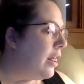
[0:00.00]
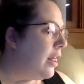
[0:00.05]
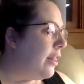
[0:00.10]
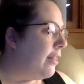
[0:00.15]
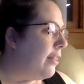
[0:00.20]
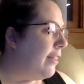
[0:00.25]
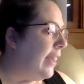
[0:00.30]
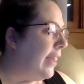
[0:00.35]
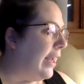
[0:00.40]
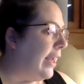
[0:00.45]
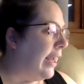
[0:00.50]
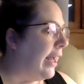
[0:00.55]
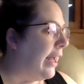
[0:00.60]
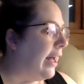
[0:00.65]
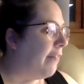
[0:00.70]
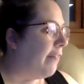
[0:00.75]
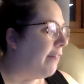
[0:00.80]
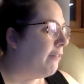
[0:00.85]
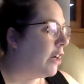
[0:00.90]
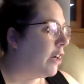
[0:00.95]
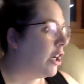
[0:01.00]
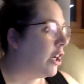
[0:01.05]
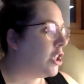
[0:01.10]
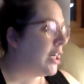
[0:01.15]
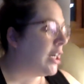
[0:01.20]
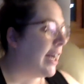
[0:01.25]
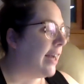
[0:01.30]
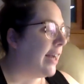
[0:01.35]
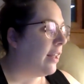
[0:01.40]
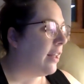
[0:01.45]
The Virgin
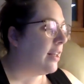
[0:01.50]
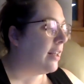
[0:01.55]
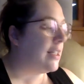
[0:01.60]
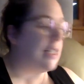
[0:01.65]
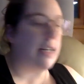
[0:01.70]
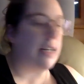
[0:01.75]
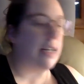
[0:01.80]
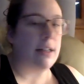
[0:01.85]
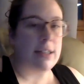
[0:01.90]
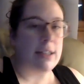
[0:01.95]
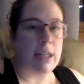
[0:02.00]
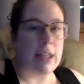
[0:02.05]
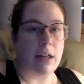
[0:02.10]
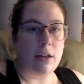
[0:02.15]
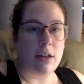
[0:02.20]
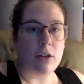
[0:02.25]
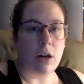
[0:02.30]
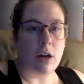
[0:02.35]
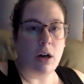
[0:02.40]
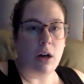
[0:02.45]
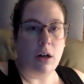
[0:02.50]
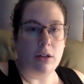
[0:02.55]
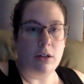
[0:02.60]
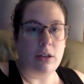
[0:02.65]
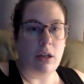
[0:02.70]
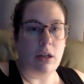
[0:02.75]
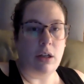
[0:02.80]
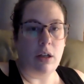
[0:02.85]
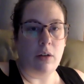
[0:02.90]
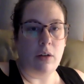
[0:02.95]
Islands citizens are
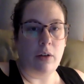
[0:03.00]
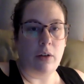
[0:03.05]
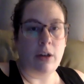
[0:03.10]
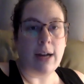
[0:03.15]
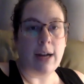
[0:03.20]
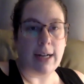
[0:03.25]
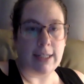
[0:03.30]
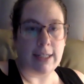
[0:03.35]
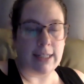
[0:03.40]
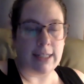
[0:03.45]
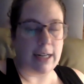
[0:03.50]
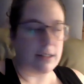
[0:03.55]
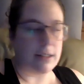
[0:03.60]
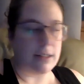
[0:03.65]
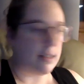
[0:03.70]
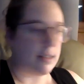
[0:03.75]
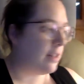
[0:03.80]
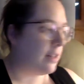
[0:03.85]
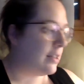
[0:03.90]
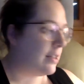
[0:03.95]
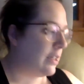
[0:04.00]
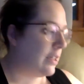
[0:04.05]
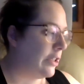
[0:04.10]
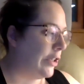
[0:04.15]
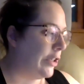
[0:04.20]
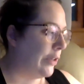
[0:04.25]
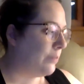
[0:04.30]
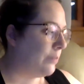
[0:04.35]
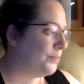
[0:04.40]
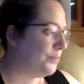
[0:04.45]
also United States citizens
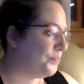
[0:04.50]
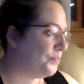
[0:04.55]
too.